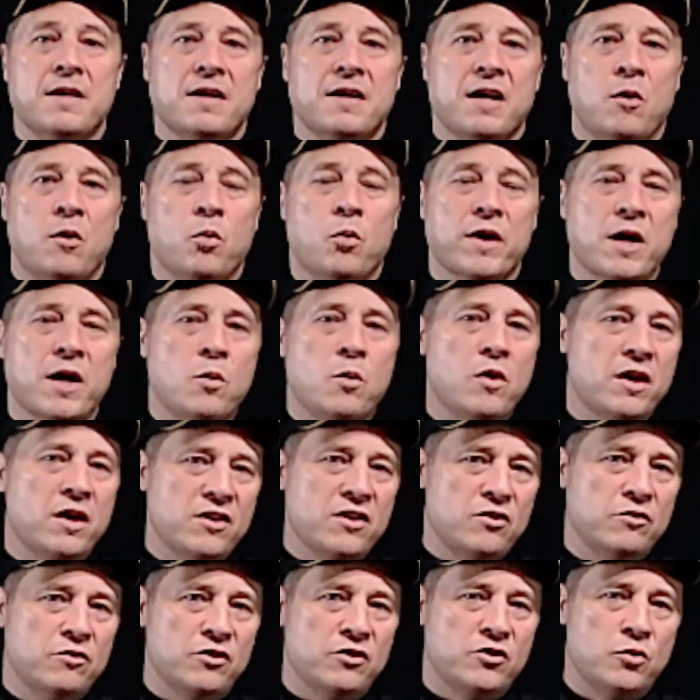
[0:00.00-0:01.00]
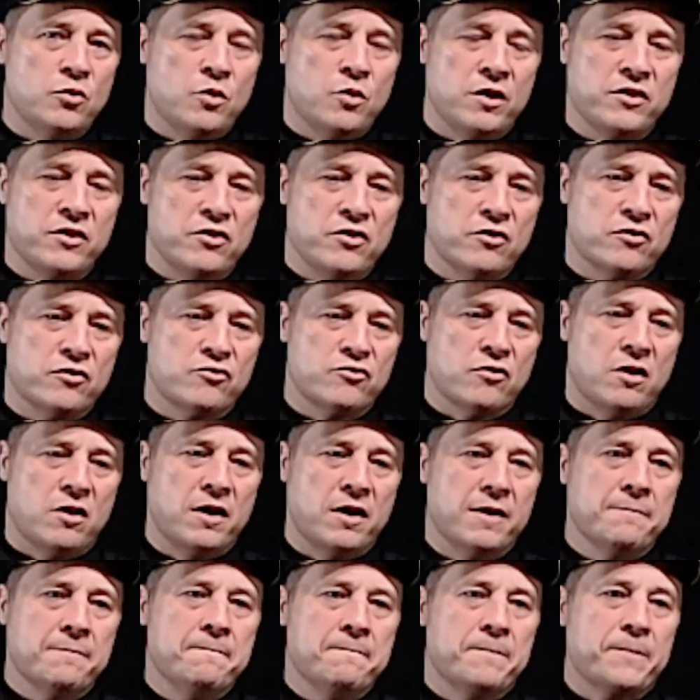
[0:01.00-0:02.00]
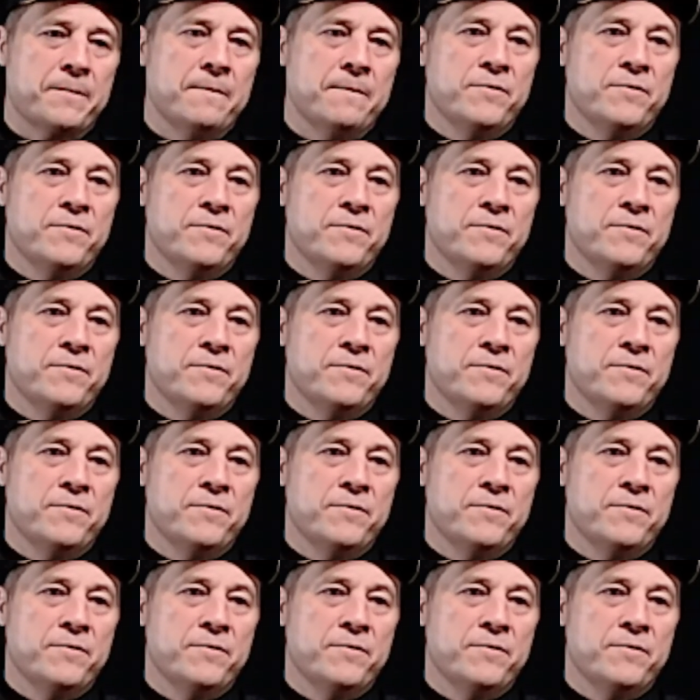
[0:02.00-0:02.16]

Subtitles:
Now what I want you to do on your drawing